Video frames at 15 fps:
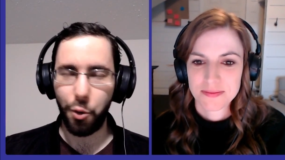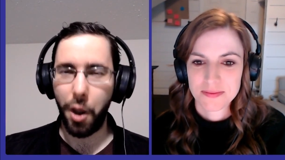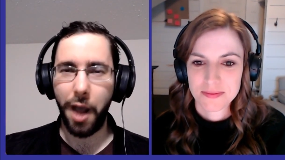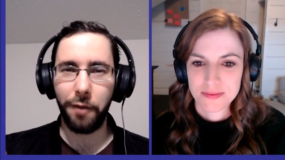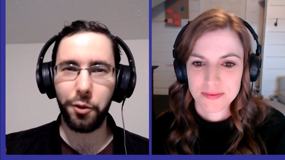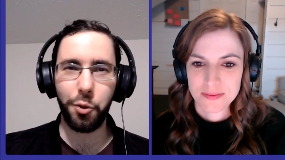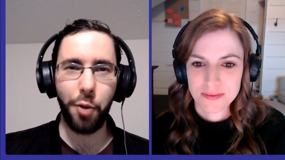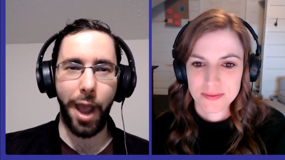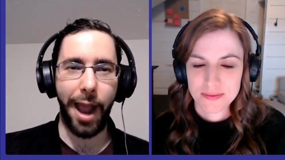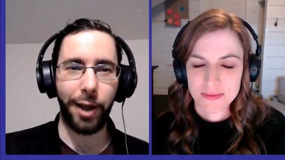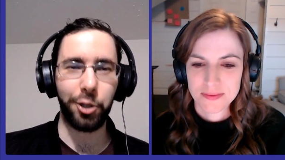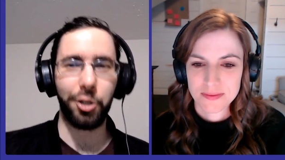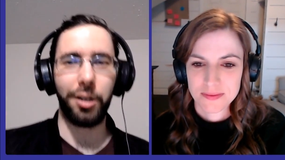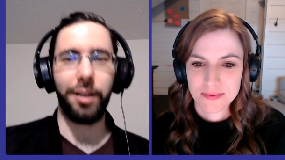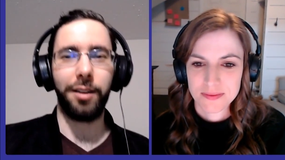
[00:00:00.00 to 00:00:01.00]
Speaker 1: you have to
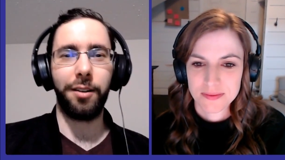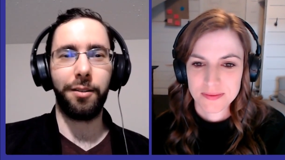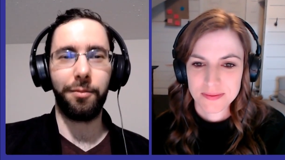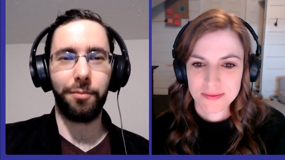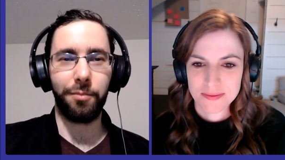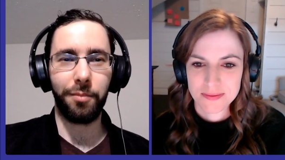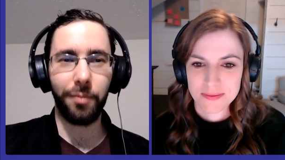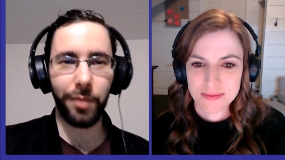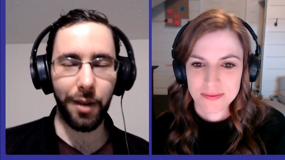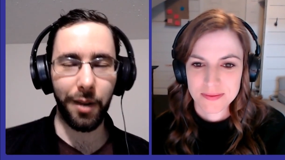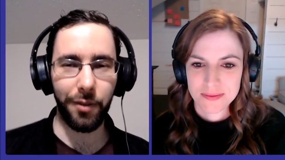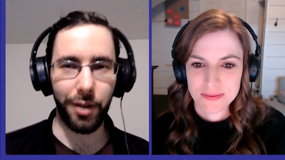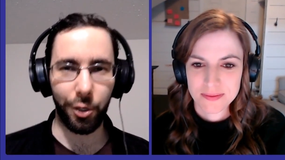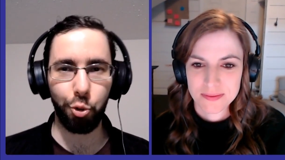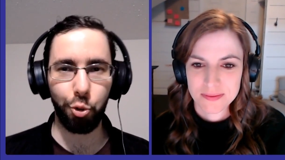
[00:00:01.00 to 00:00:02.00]
actually
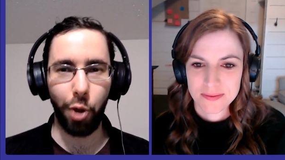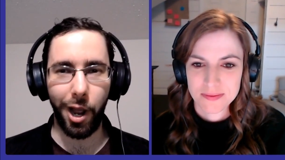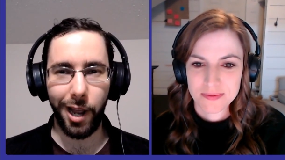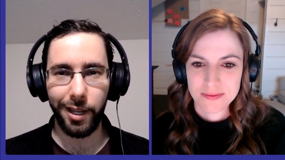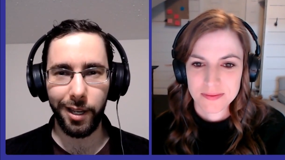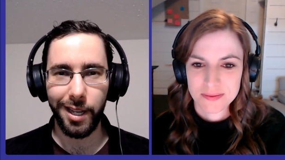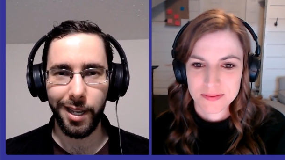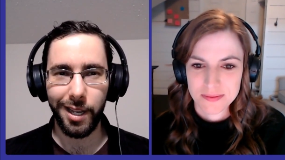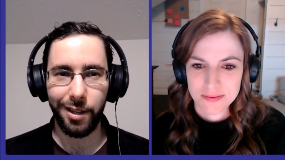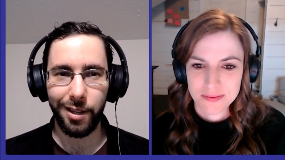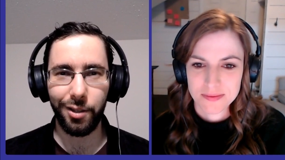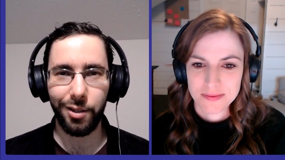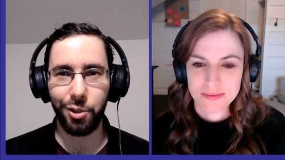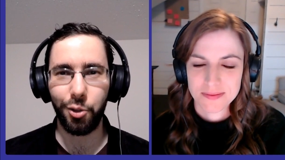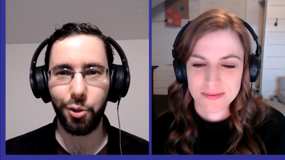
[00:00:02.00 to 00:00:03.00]
give it a try
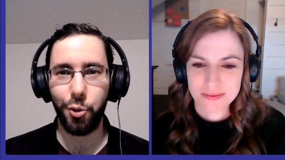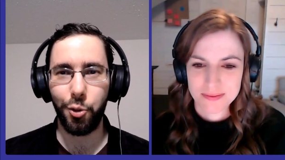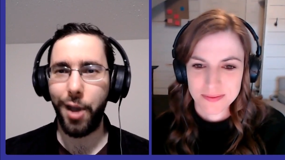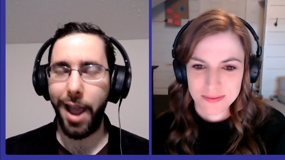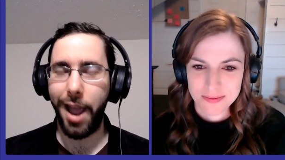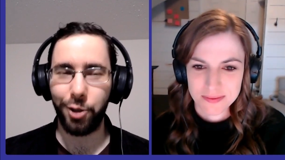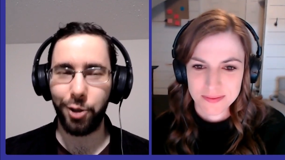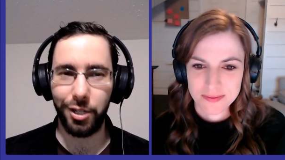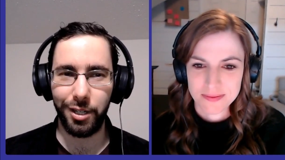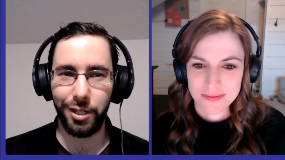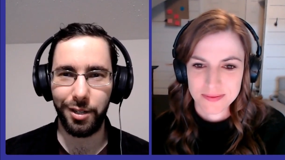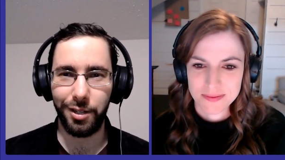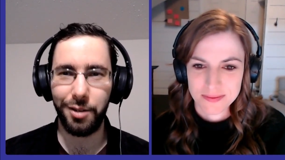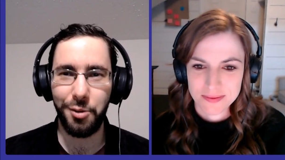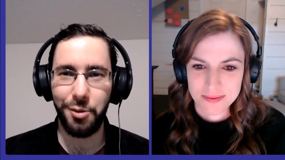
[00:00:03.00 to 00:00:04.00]
so you
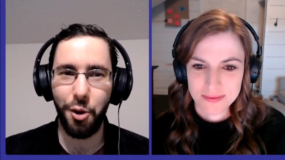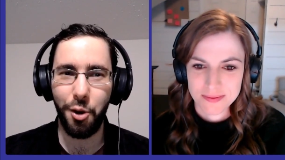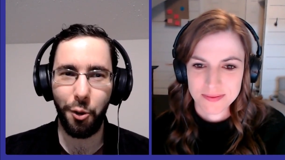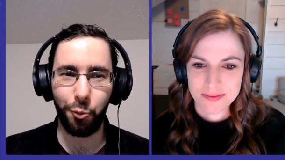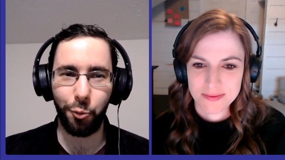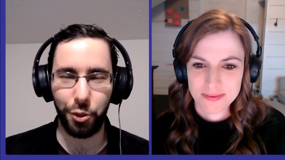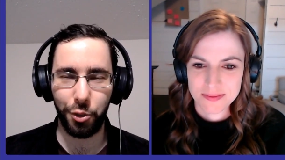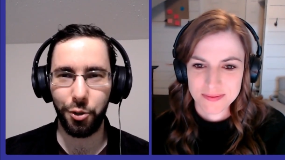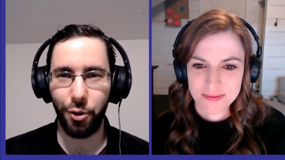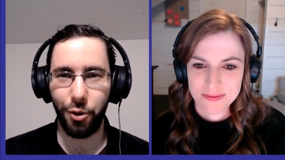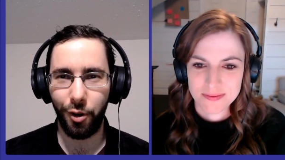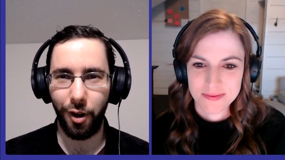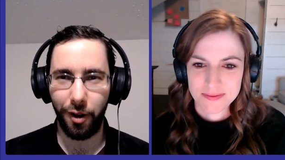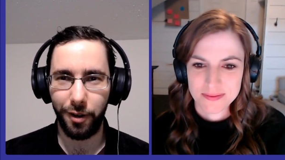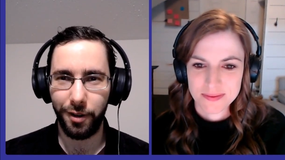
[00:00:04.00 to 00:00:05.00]
actually know what's
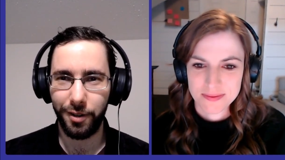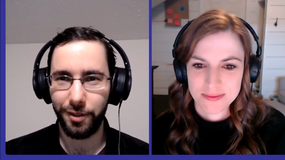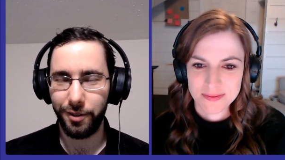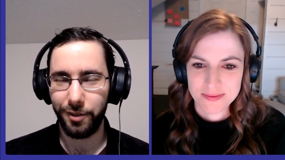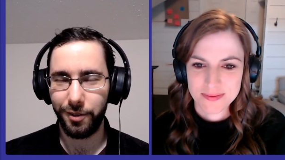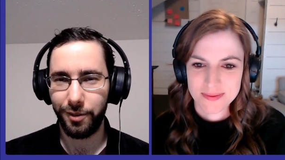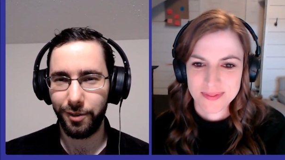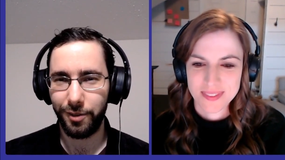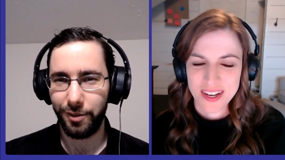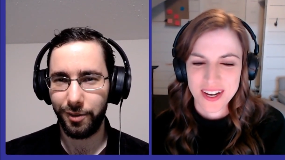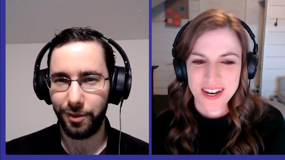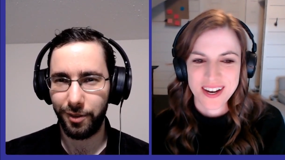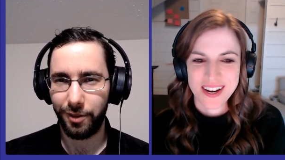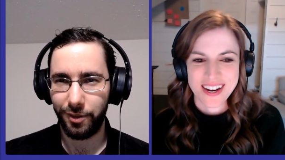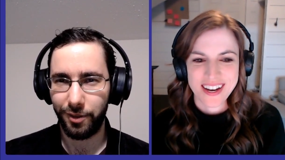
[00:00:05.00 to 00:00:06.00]
going on.
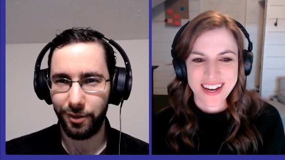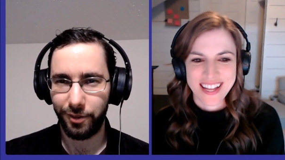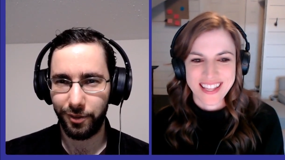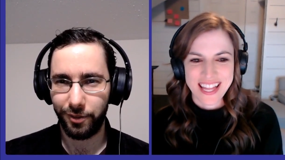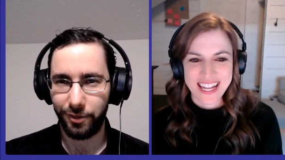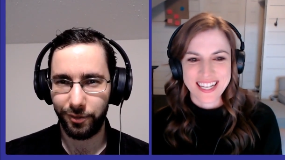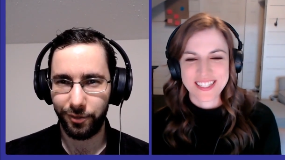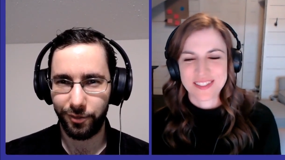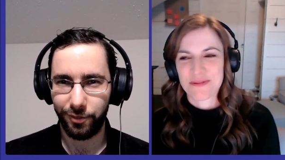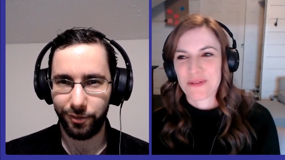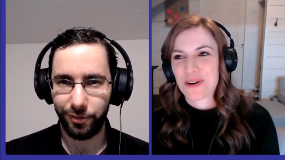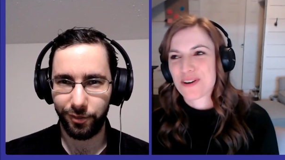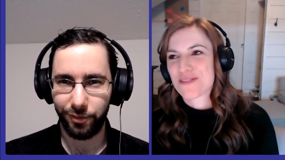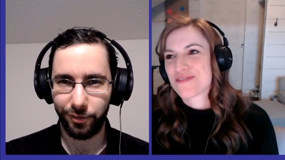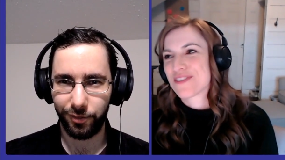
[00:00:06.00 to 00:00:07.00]
Speaker 2: Ah, that is
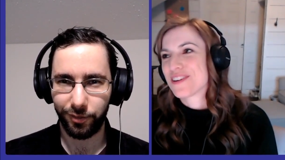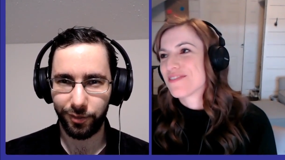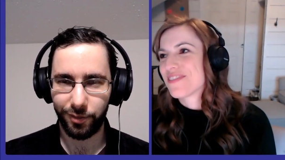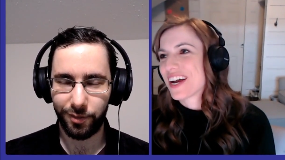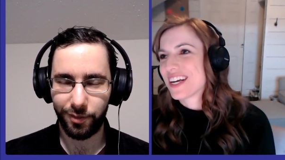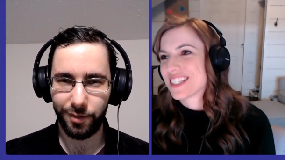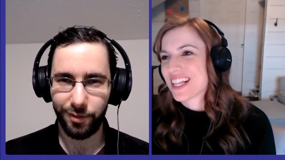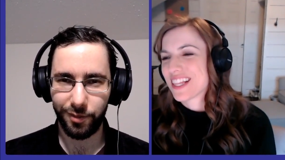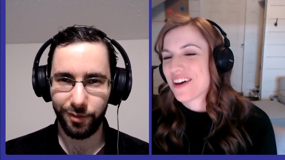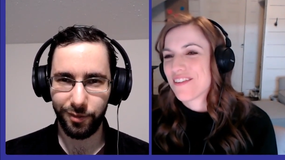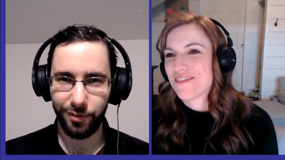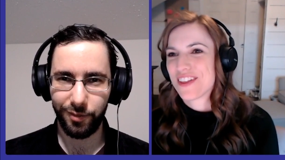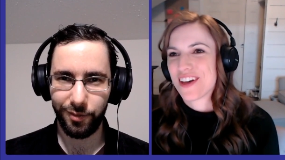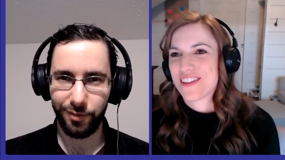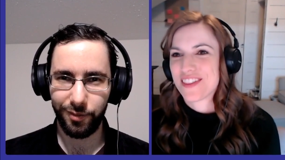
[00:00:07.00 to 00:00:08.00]
wonderful advice. I
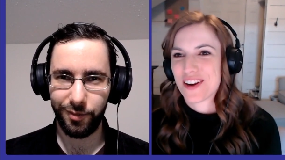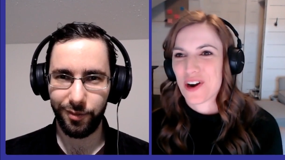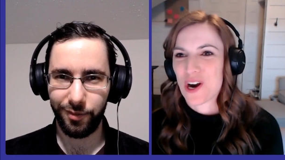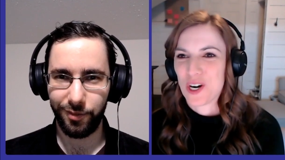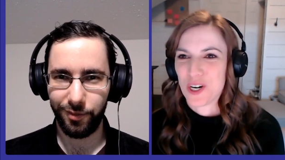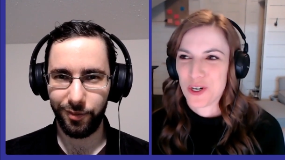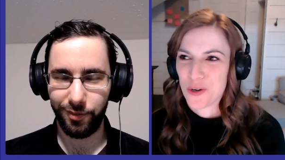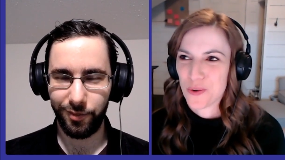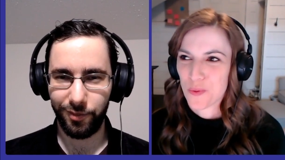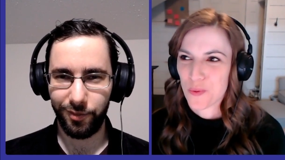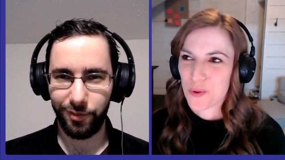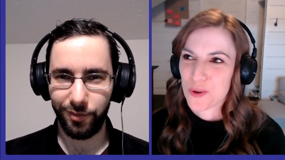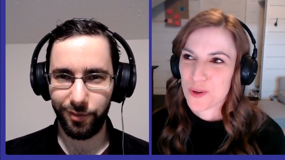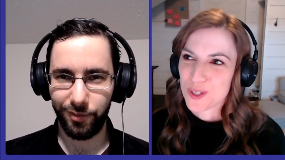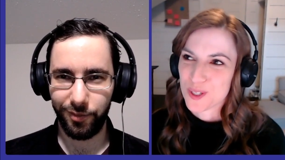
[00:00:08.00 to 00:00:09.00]
love the there are no
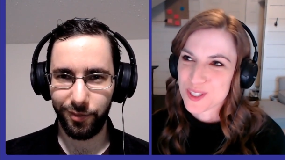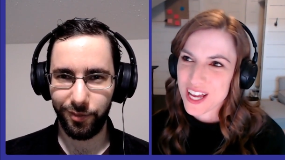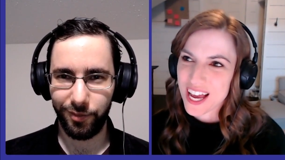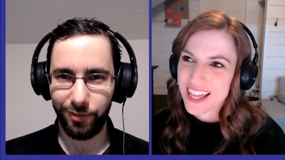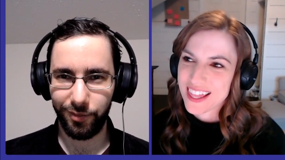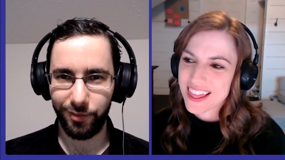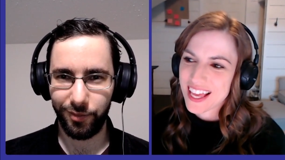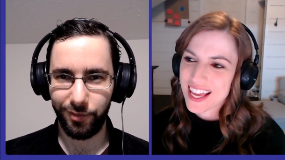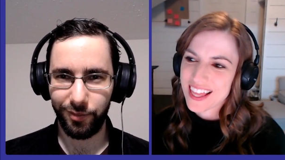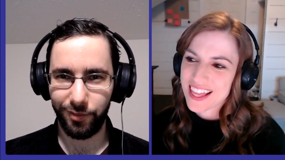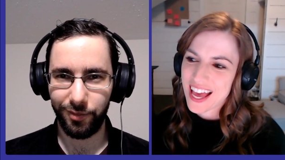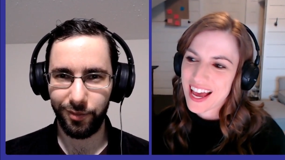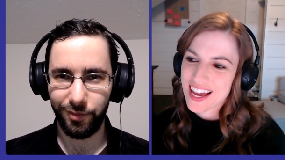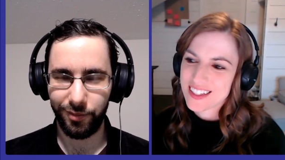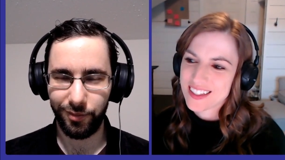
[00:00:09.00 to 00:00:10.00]
rules. I think
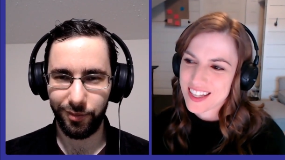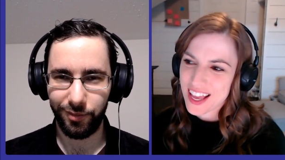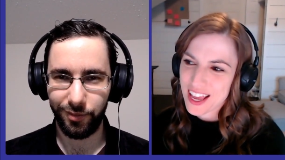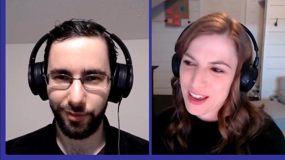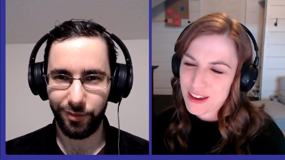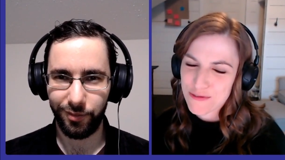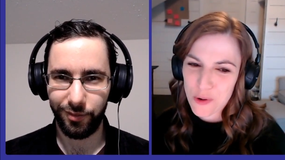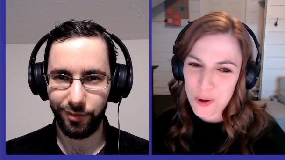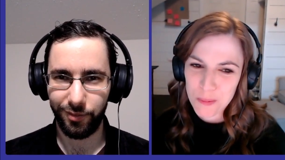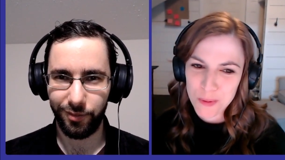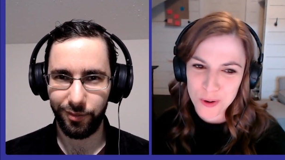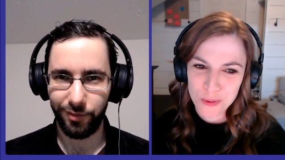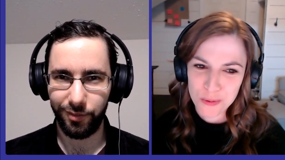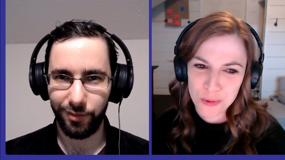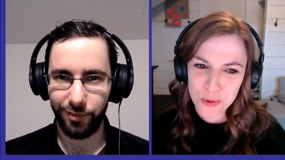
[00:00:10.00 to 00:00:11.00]
as a
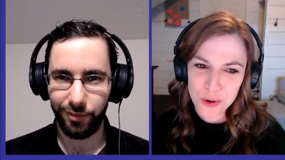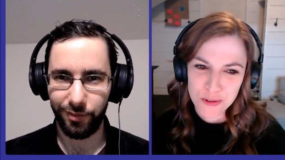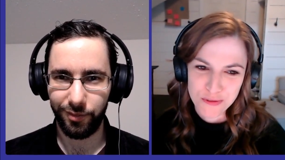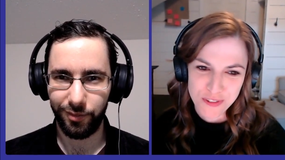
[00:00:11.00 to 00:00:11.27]
former rule